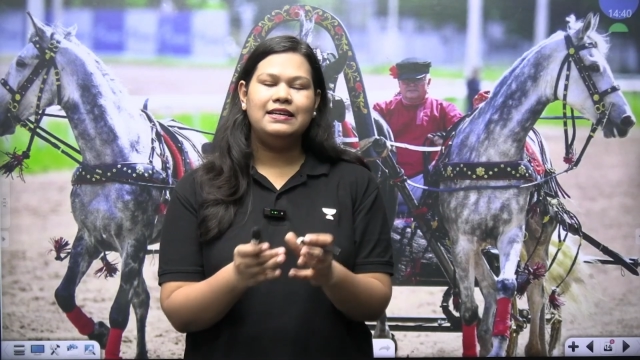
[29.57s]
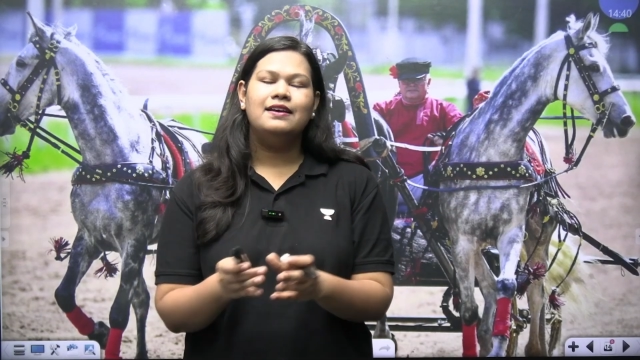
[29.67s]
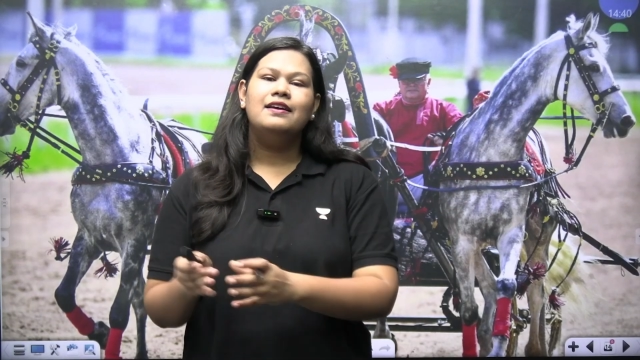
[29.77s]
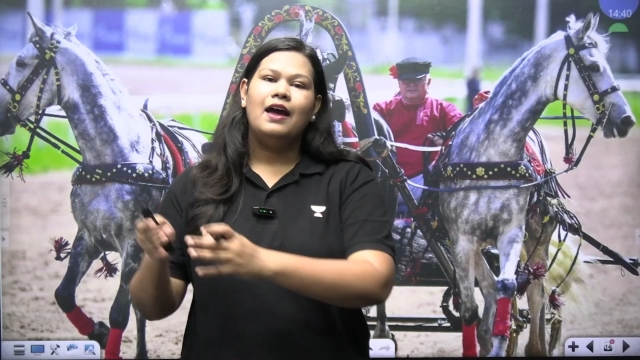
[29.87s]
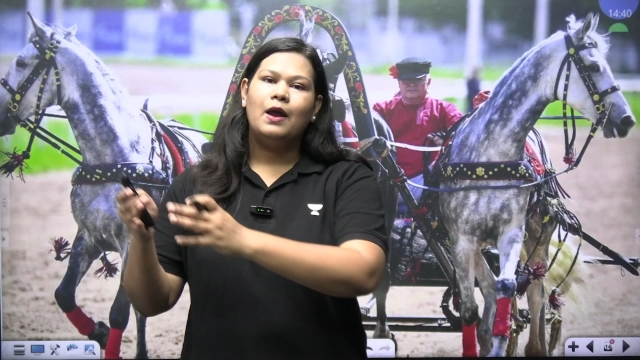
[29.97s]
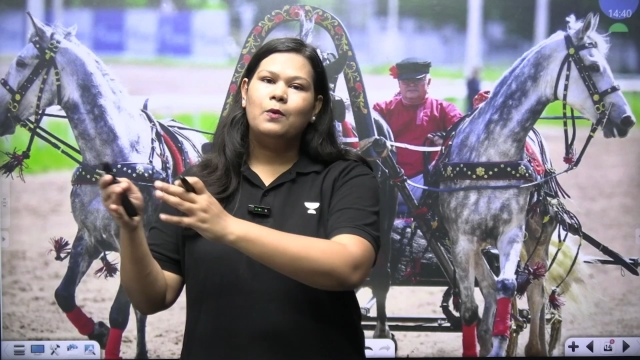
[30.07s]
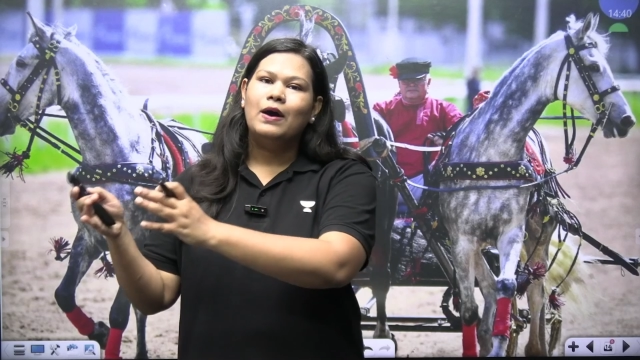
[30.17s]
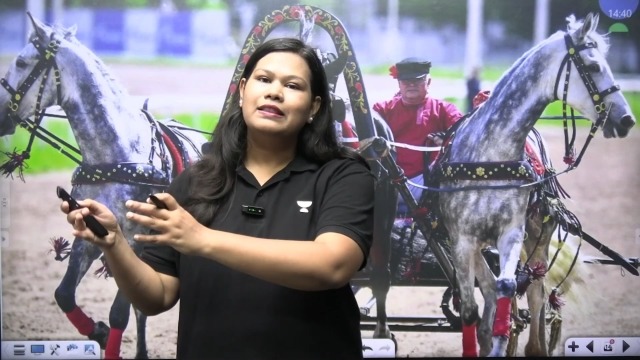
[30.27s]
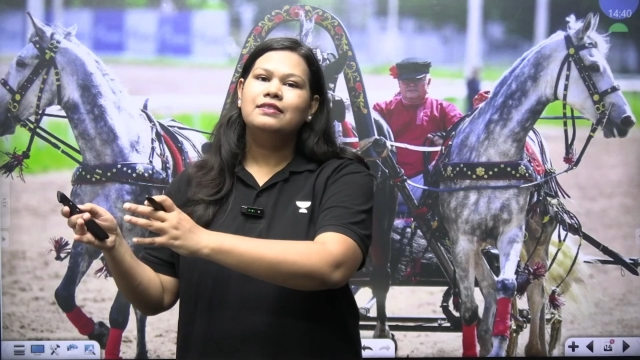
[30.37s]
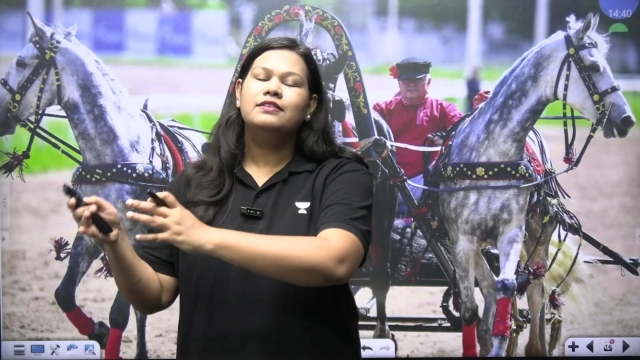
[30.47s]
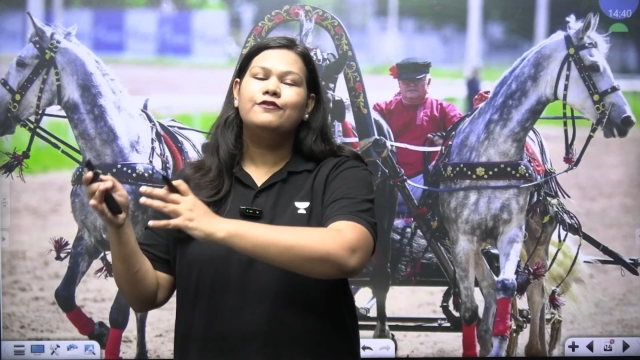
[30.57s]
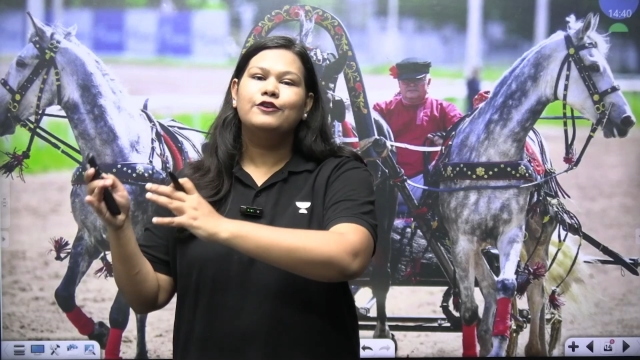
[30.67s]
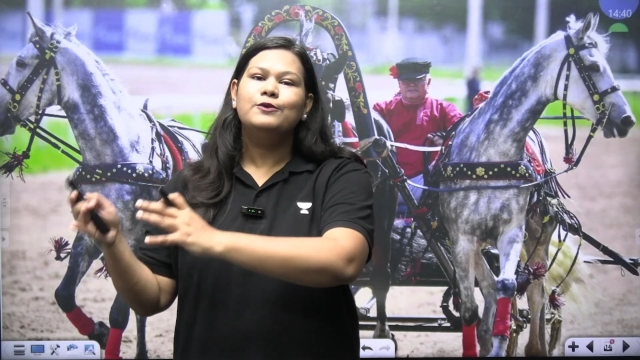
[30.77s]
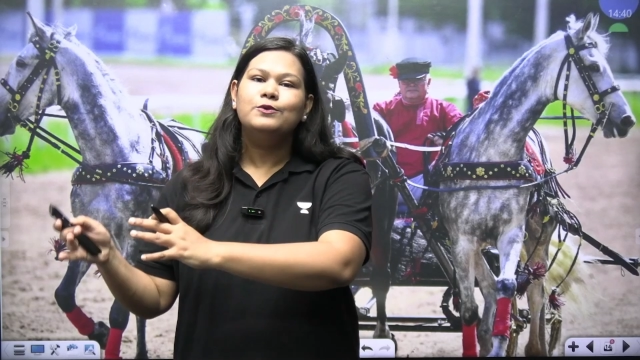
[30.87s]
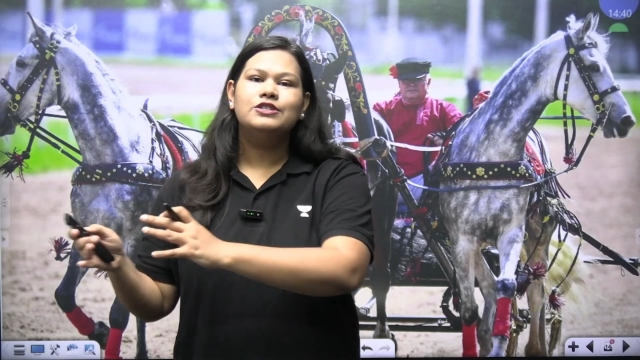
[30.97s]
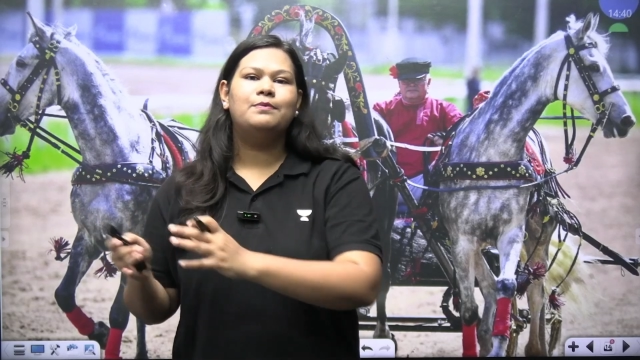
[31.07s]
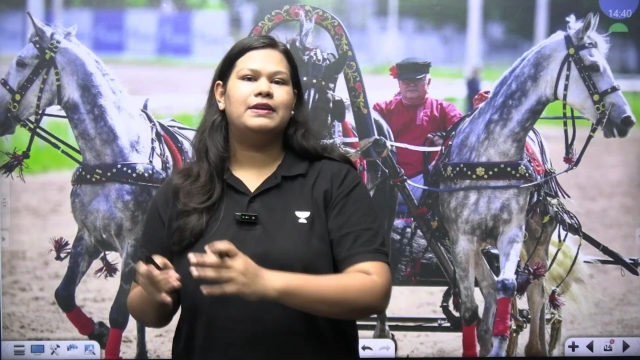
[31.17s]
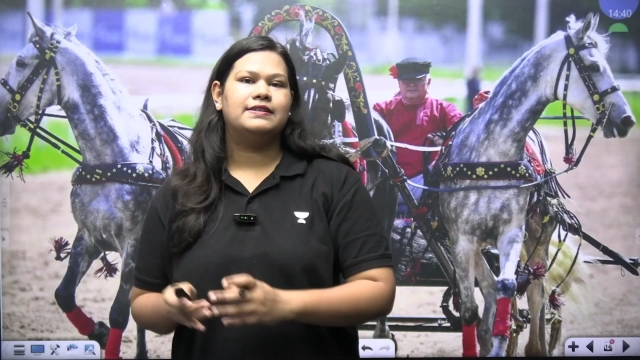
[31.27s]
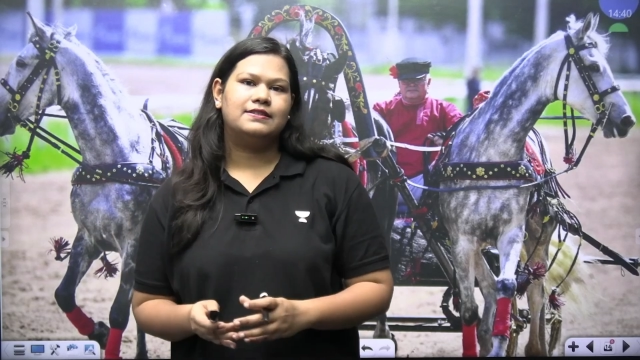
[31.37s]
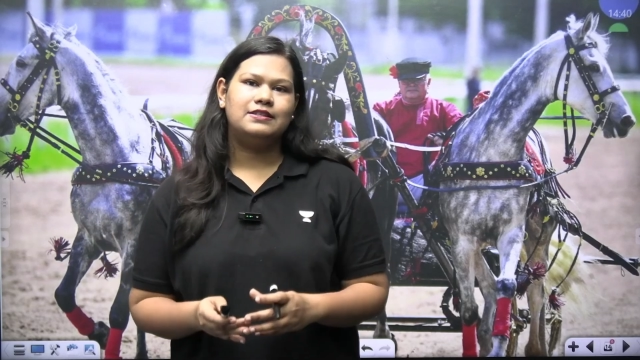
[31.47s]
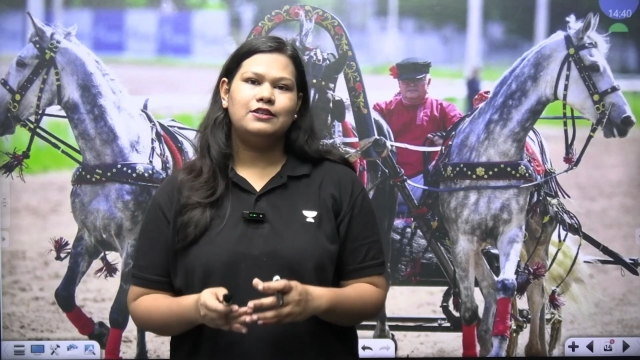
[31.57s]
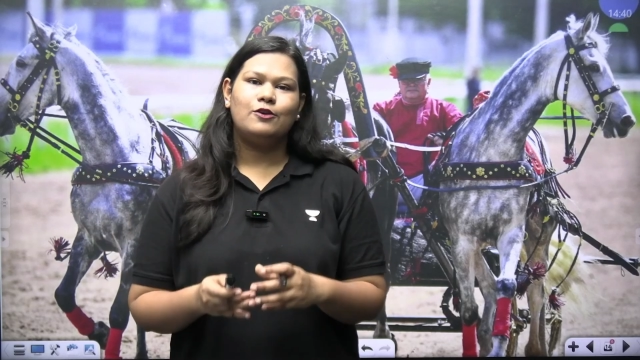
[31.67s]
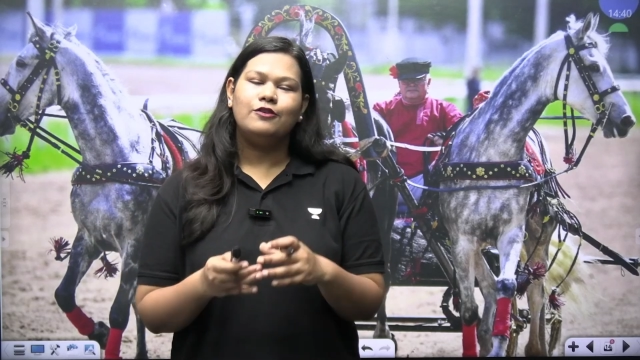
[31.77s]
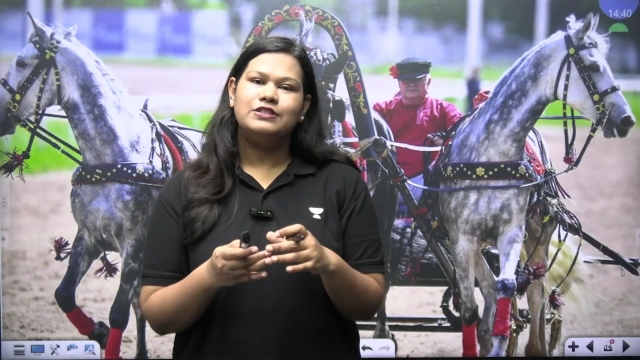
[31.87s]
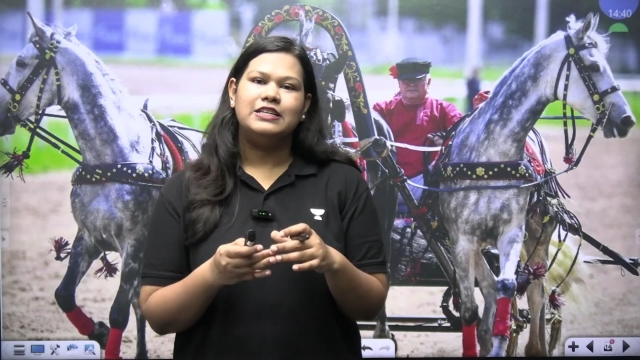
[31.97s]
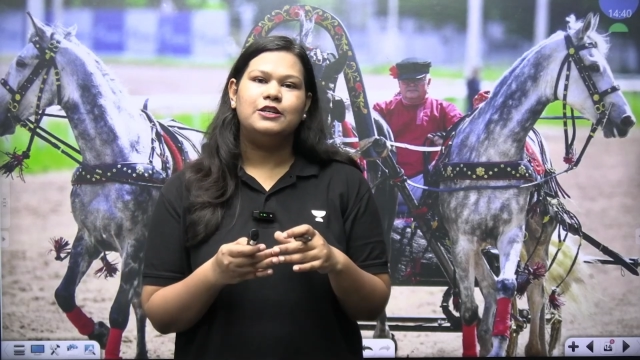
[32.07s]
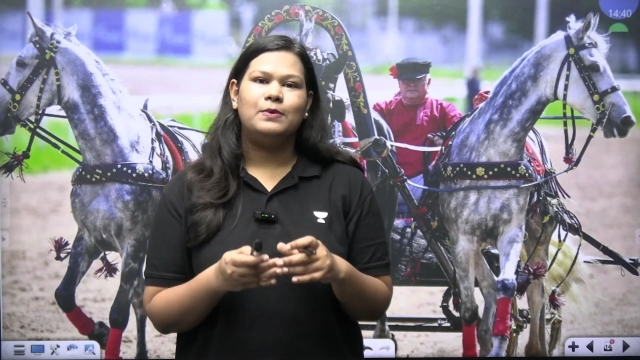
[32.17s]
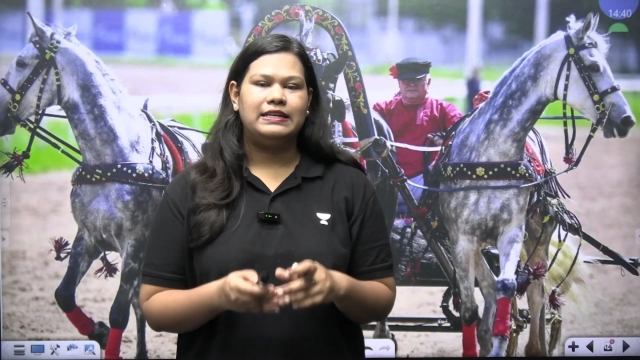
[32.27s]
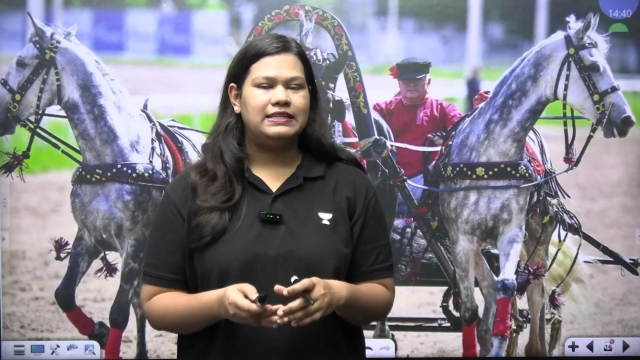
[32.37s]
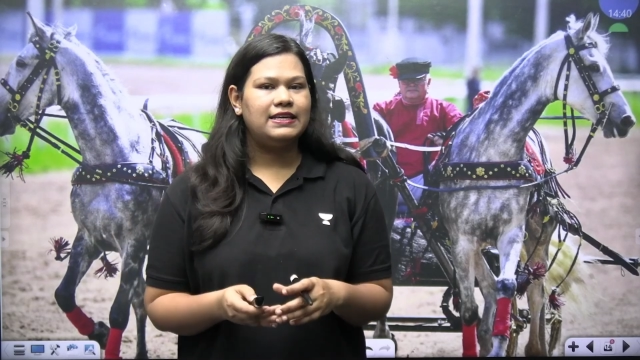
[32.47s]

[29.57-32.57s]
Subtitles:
and one the future president of G20.